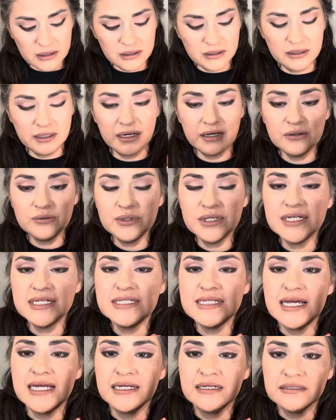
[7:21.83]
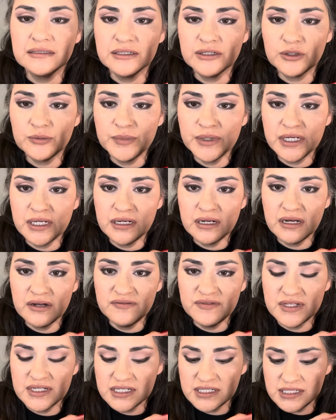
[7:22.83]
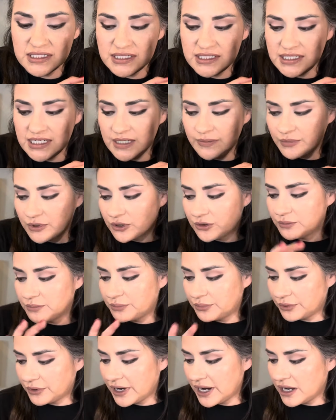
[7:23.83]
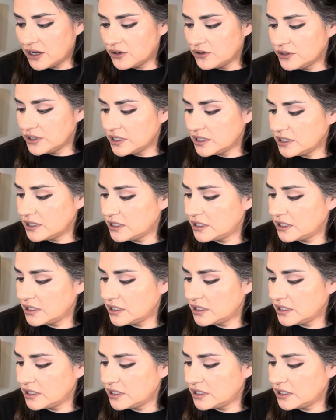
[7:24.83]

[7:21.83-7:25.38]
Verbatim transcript: Now I wanna take a little bit of this deeper brown